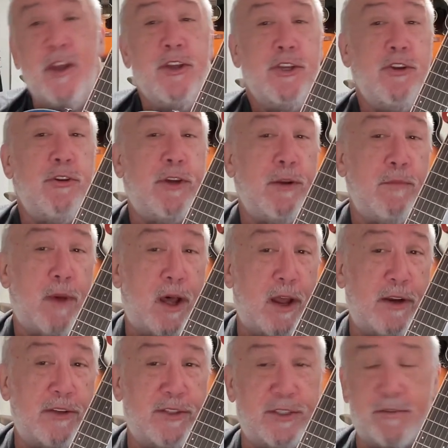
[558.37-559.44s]
You can
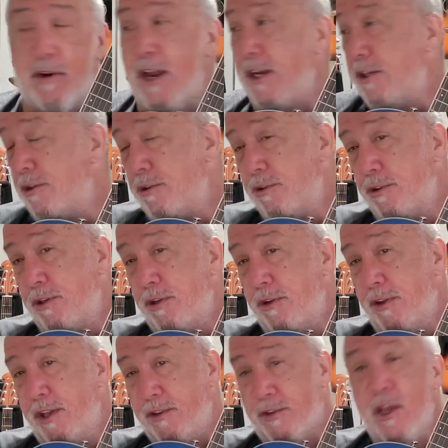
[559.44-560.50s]
mod a Strat. You can do
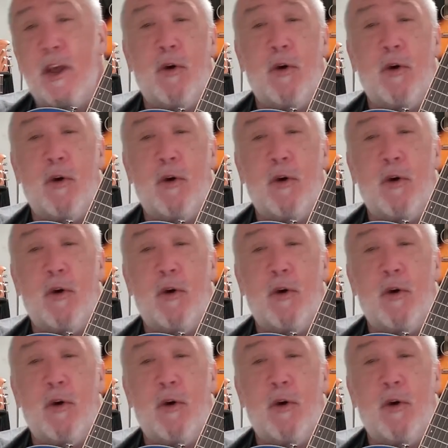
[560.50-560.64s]
this.